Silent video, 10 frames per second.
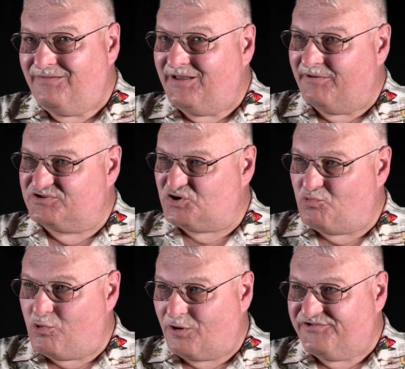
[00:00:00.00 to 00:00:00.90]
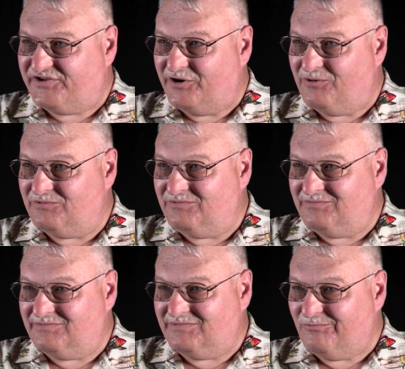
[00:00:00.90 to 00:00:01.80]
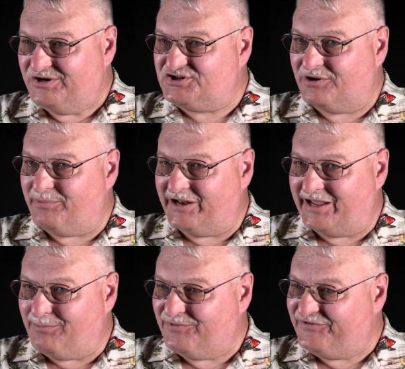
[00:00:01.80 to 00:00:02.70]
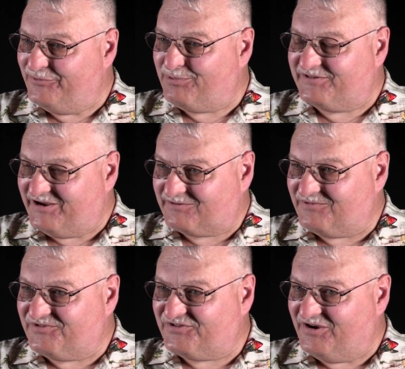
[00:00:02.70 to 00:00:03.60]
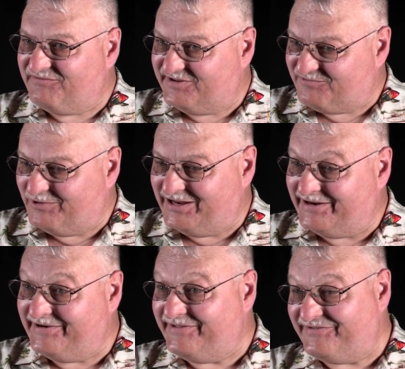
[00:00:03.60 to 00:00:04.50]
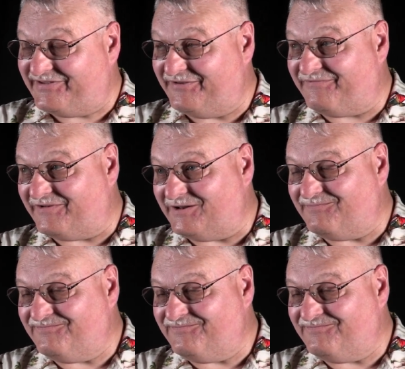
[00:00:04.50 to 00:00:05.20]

It was a war zone. We should have been able to protect ourselves as we needed to see fit.